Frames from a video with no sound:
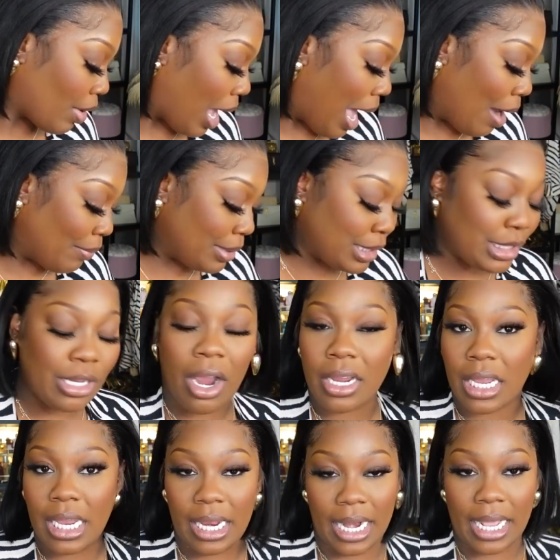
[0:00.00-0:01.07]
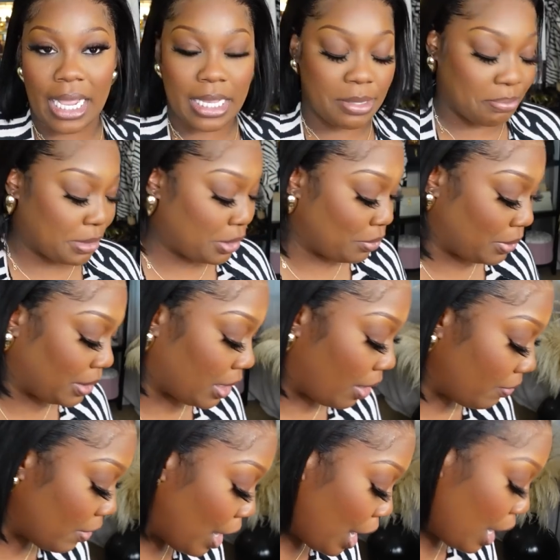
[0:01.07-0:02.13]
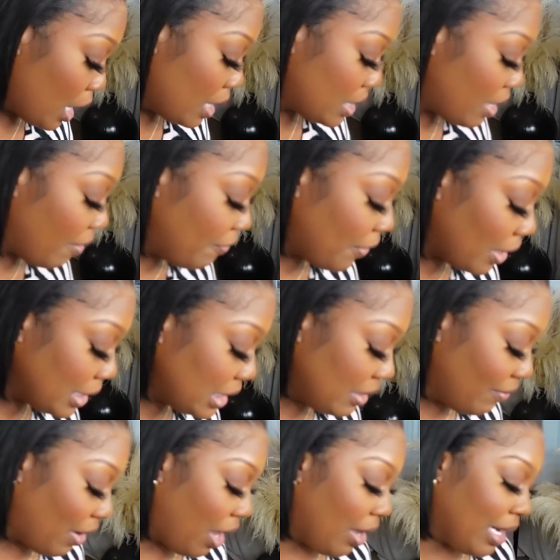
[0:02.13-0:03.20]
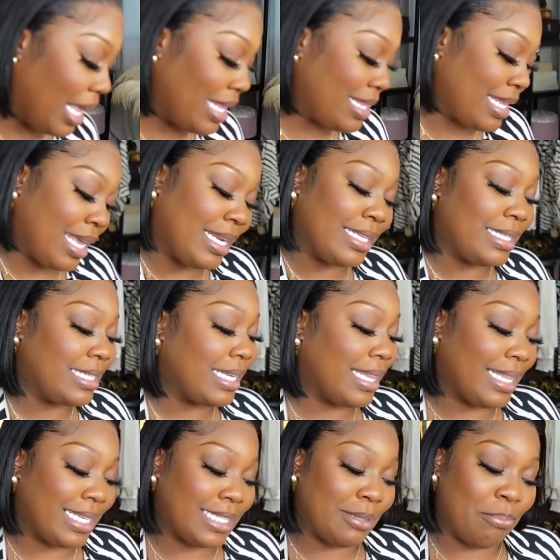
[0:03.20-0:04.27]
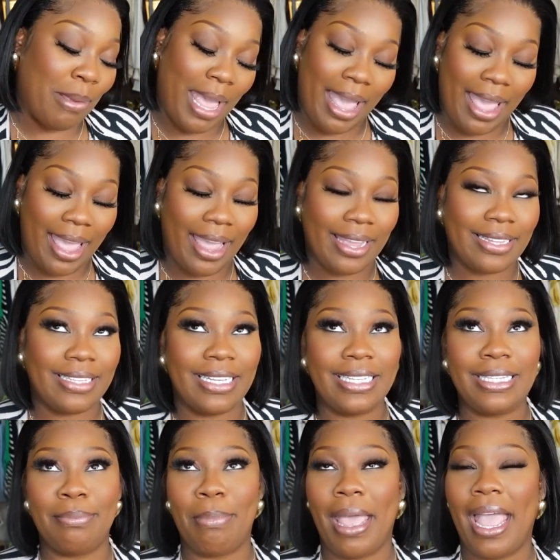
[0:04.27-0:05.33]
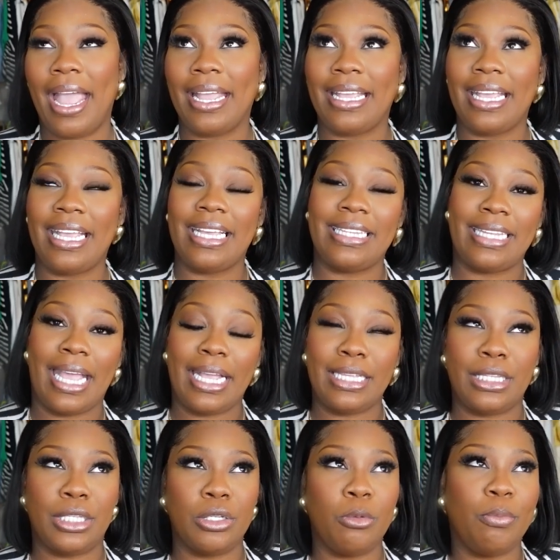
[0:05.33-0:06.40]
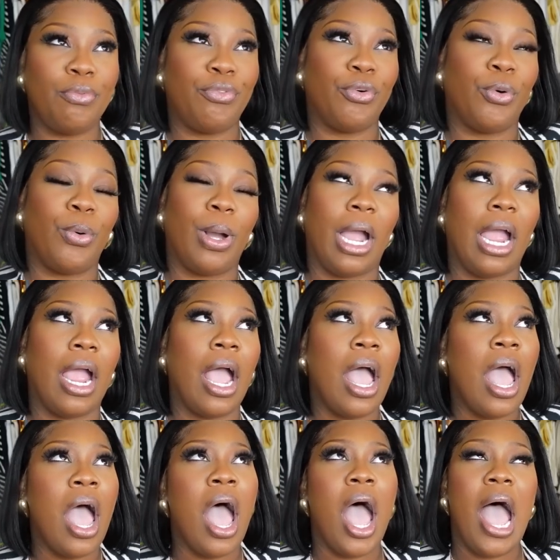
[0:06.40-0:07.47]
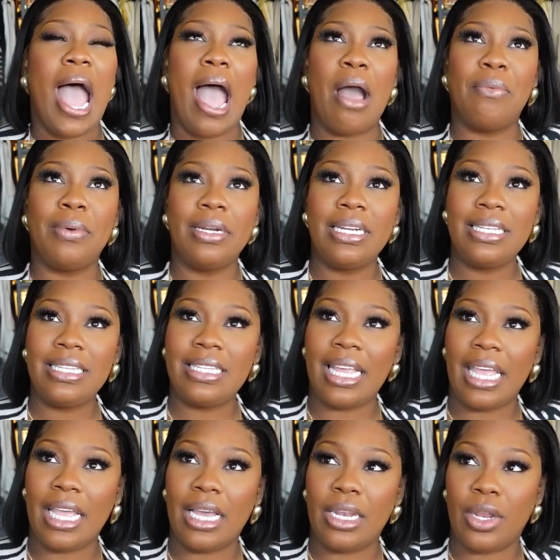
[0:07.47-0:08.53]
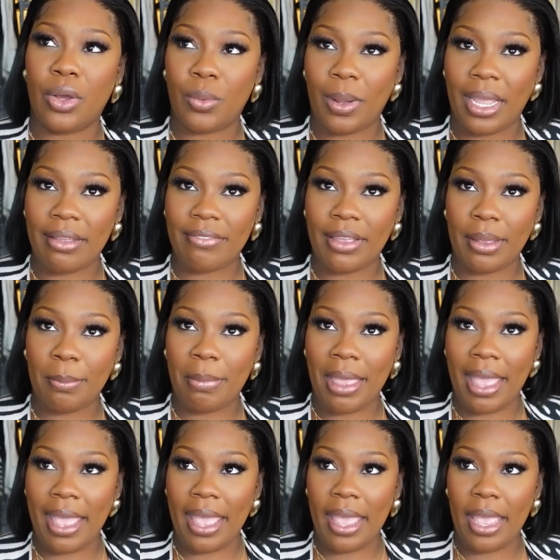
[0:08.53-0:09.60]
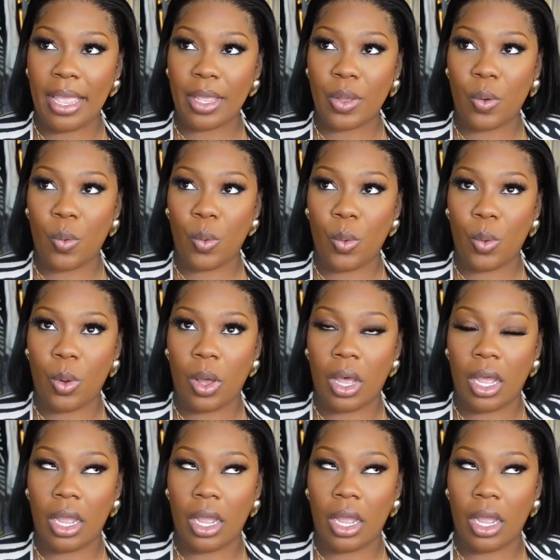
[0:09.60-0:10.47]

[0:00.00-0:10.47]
I went to Target and I got some cute stuff. So first of all, let's get into this bag. This bag is a dupe for, I want to say a Loewe bag or